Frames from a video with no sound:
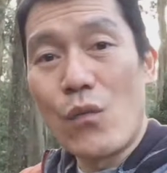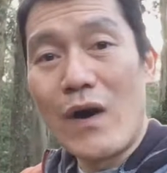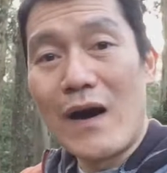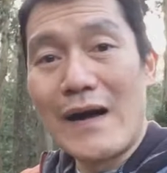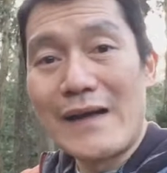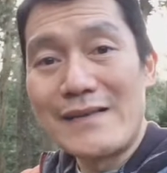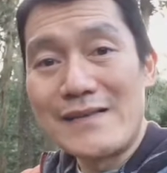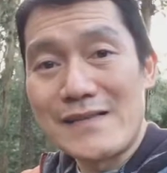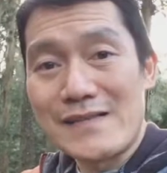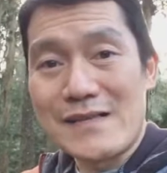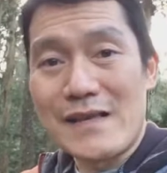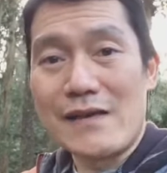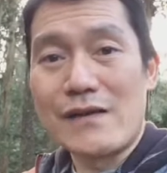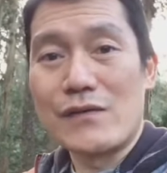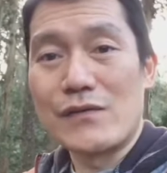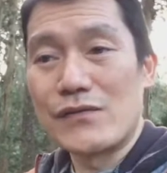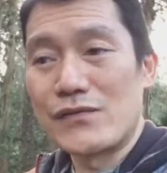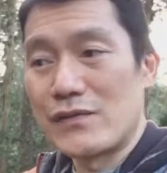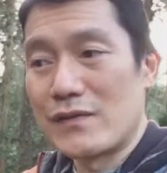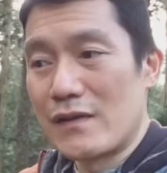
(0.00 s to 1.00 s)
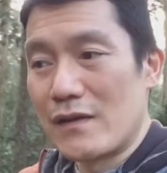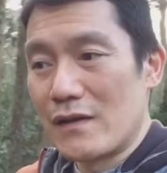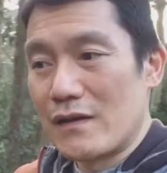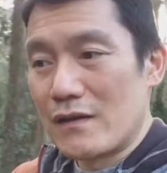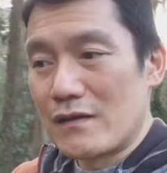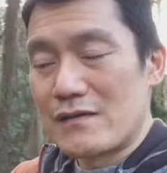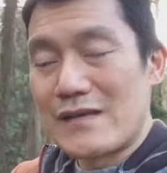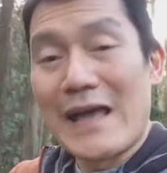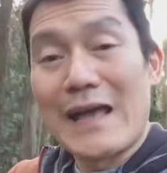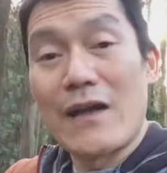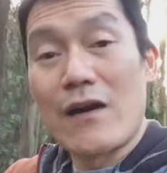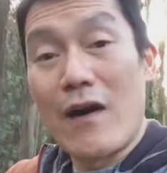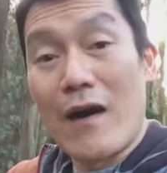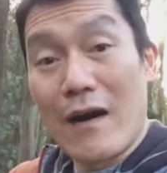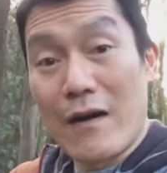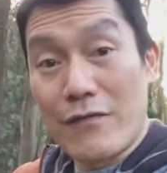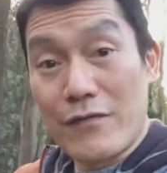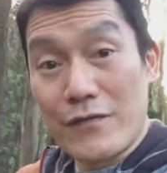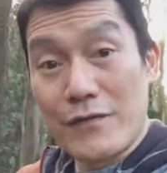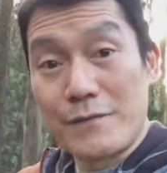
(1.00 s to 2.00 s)
wine sales take
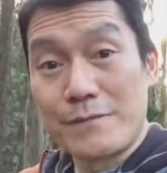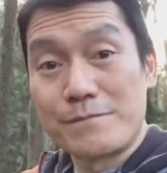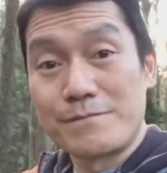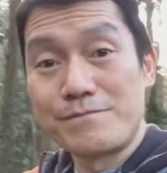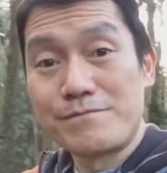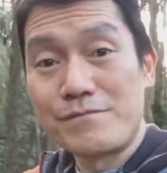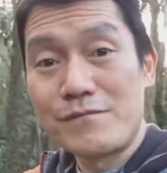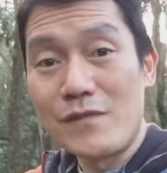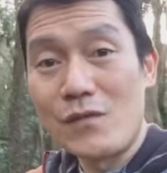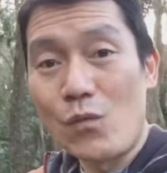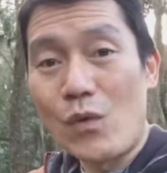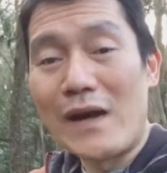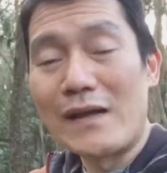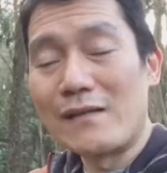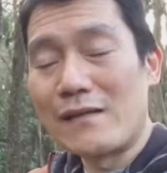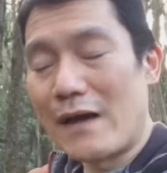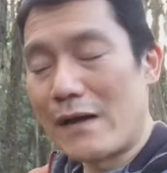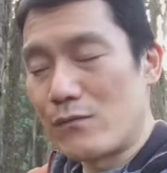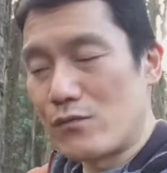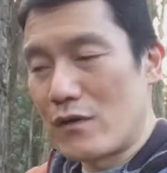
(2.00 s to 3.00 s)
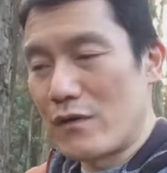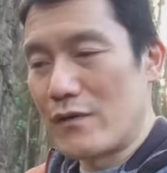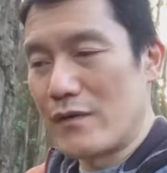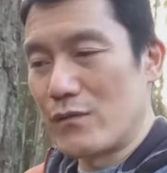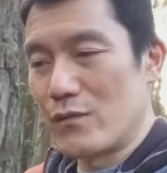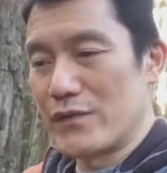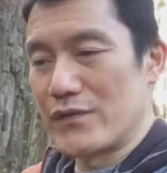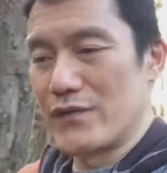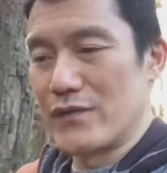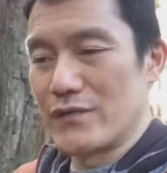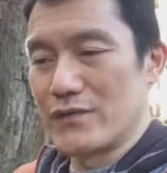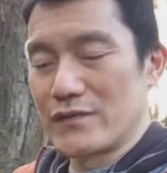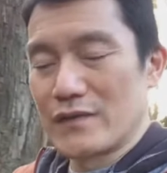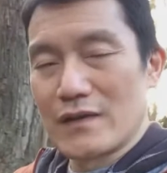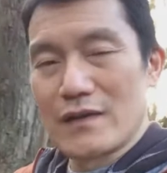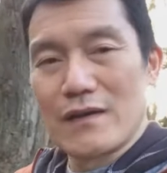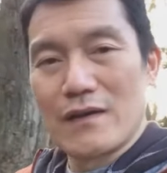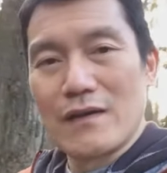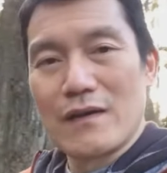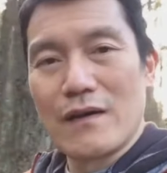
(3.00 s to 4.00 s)
off. Wine Library was his
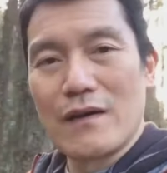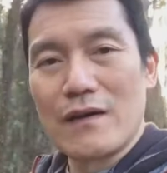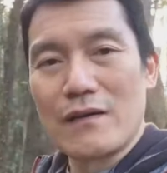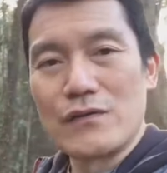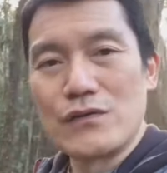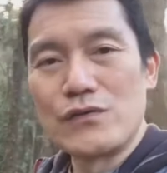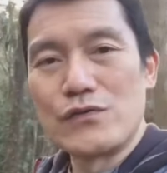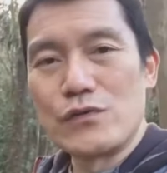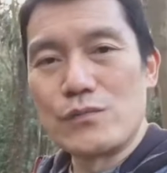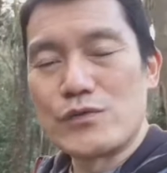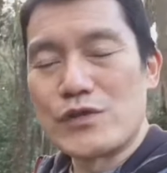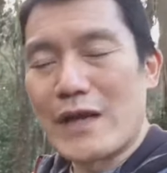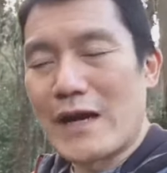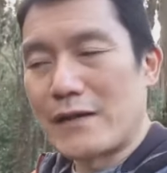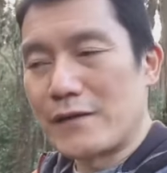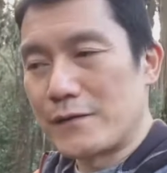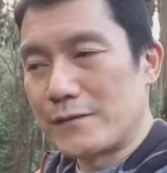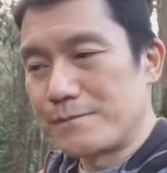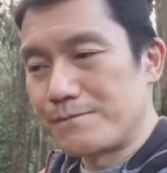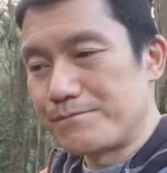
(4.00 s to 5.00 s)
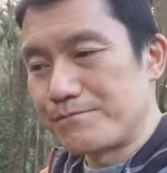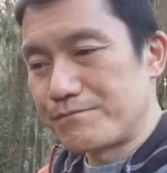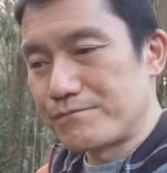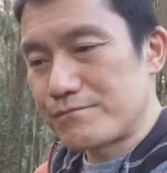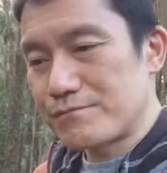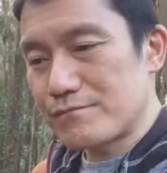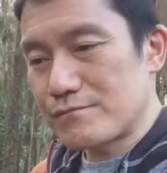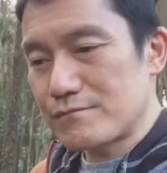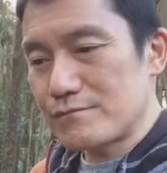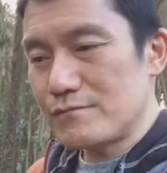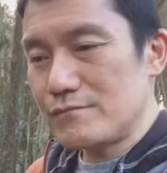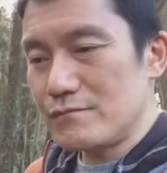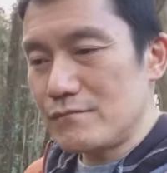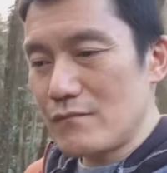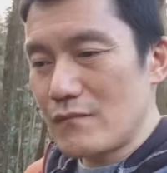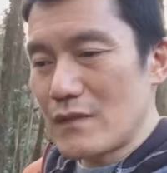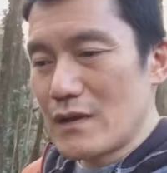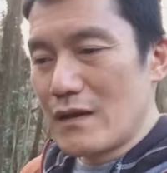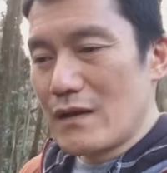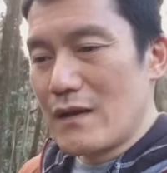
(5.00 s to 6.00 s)
uh, YouTube channel.
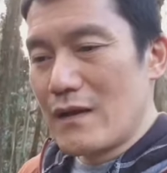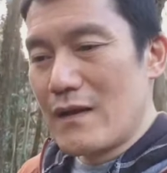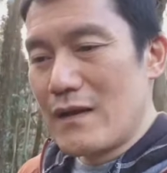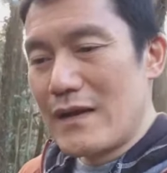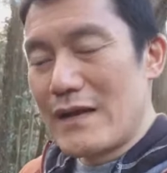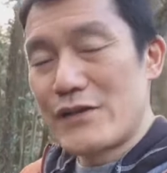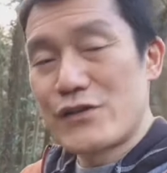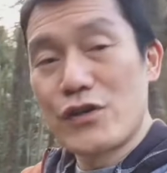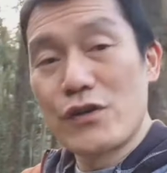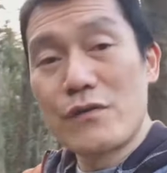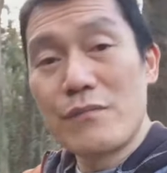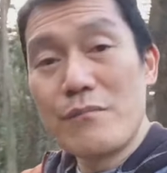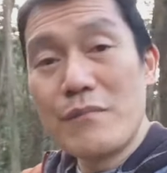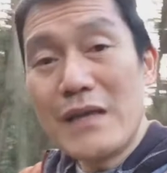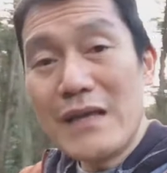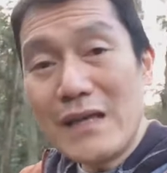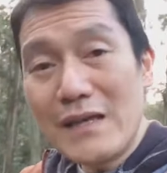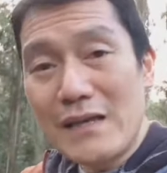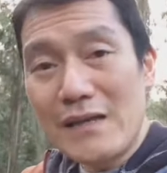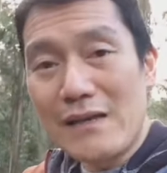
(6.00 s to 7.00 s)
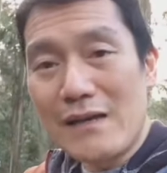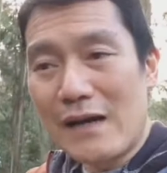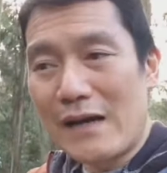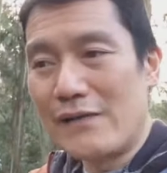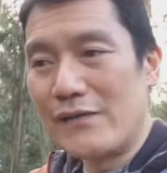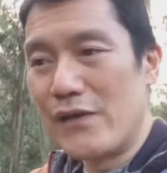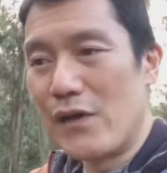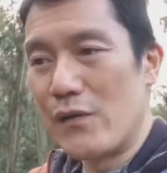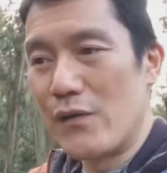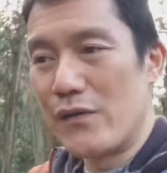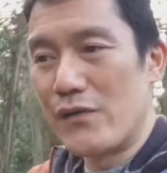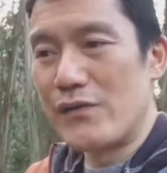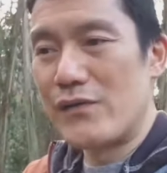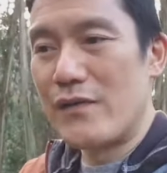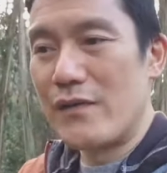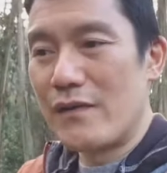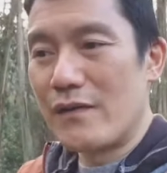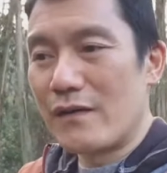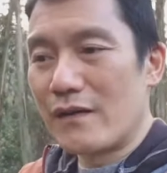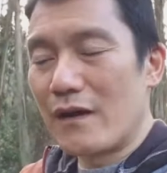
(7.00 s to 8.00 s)
It took me, I
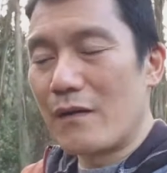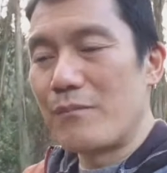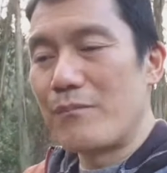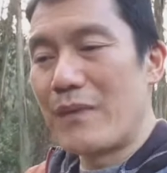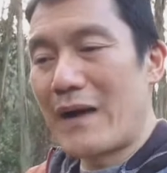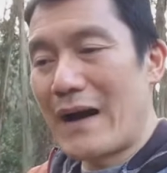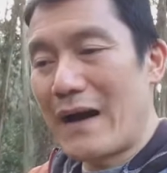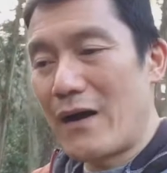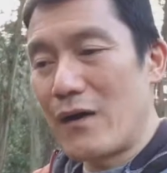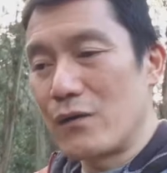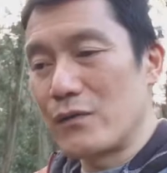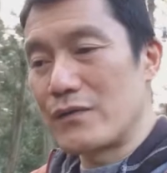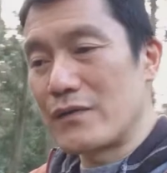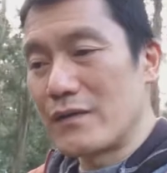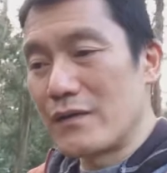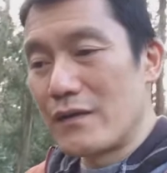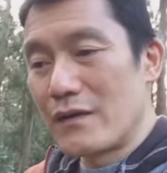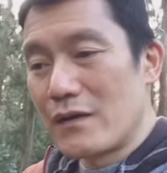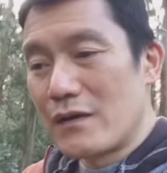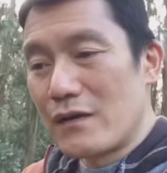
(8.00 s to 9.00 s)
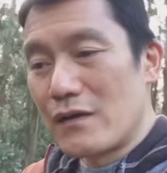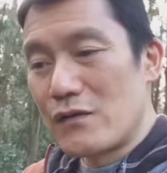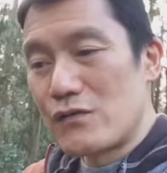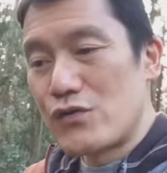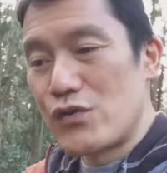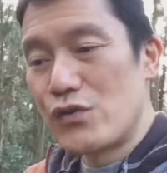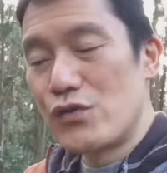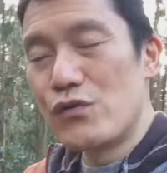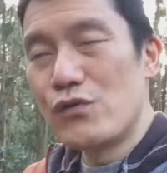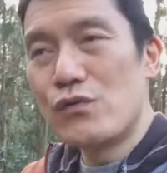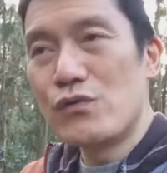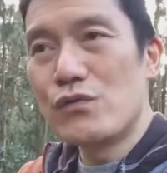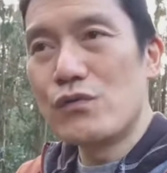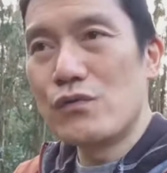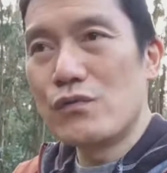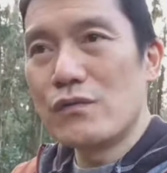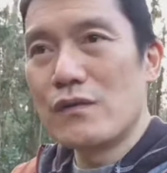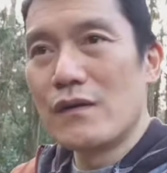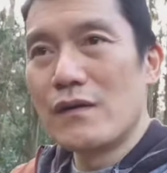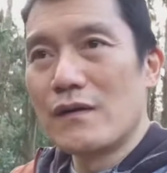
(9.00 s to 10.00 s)
noticed, about
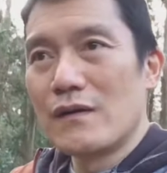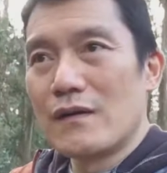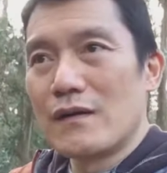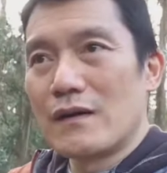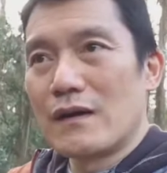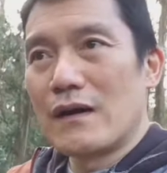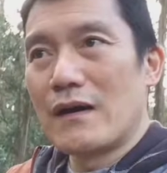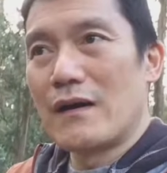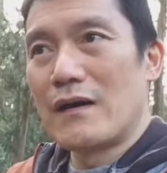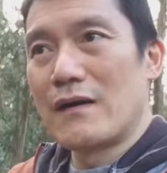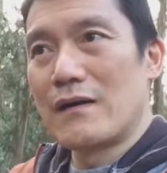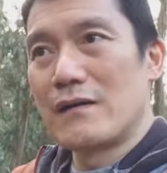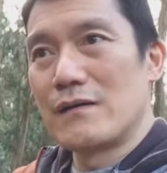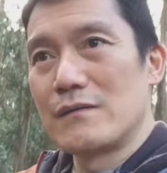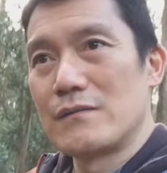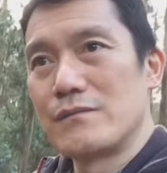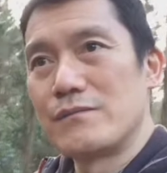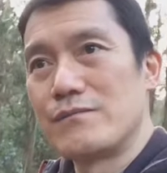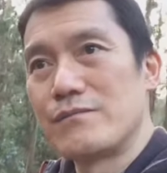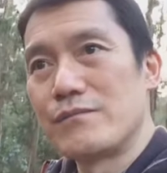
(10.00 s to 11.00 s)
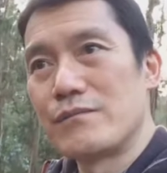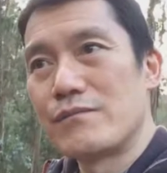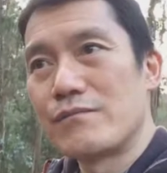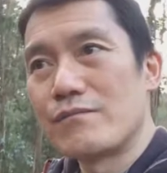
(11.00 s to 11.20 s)
two um,